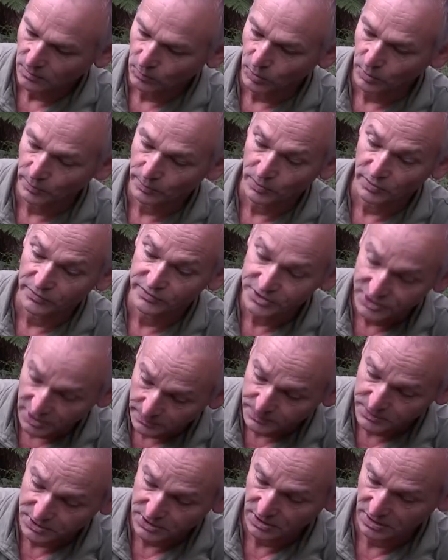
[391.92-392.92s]
waterproof
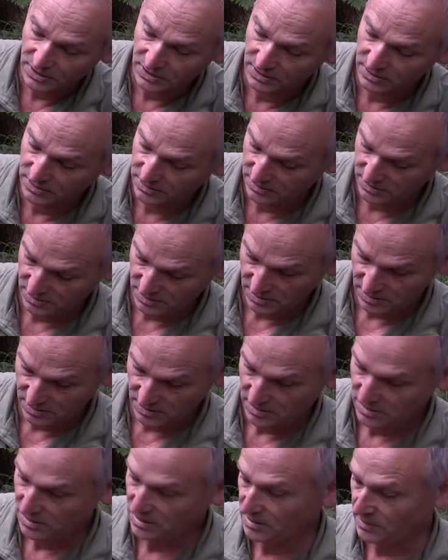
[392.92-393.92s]
zips,
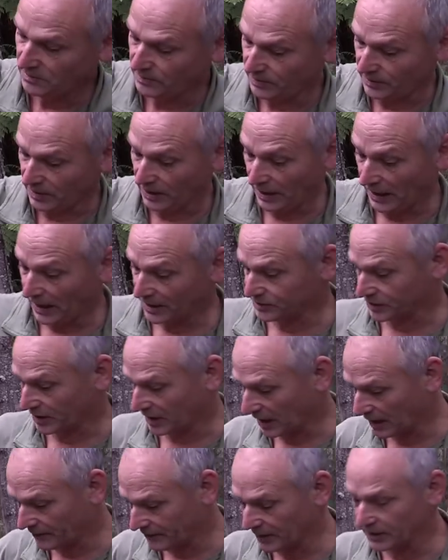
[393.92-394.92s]
but it has a
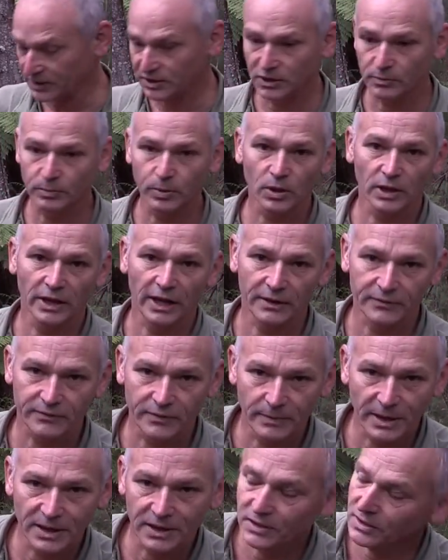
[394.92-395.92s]
cover you can pull out
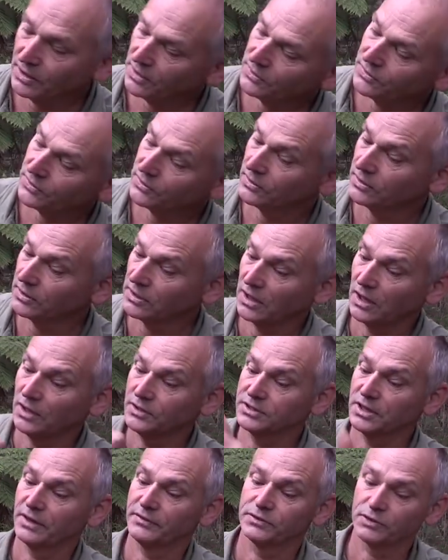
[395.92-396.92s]
from underneath and it
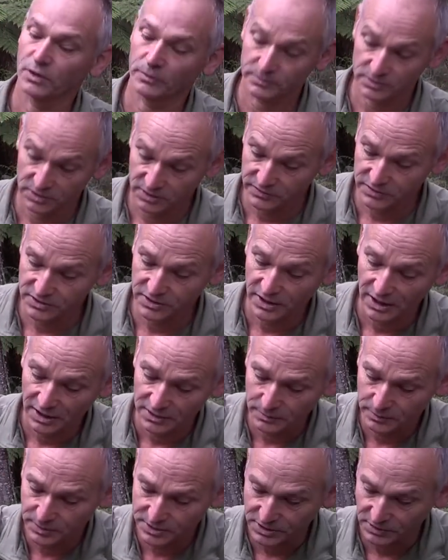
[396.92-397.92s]
goes over top and gives it
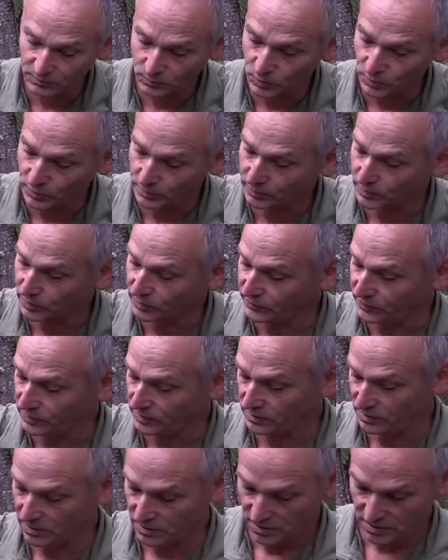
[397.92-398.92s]
100% waterproofing.
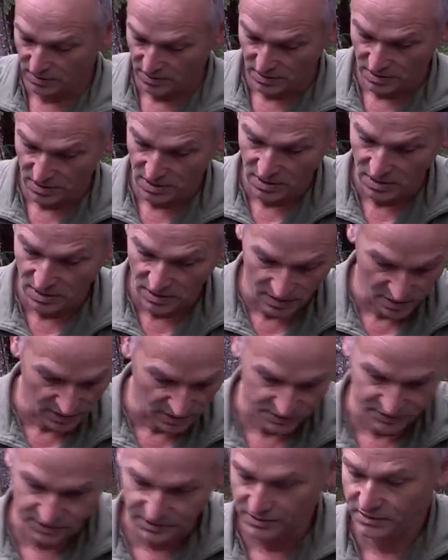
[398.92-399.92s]

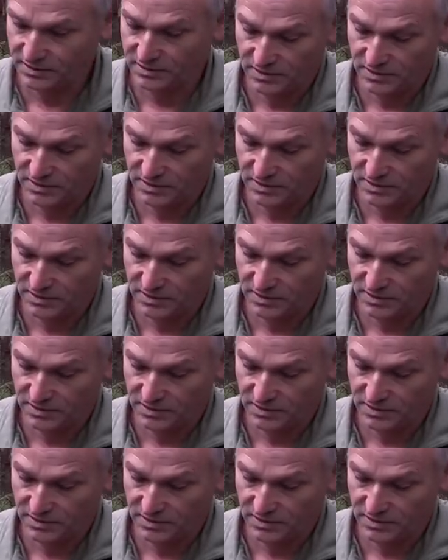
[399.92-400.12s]
That's a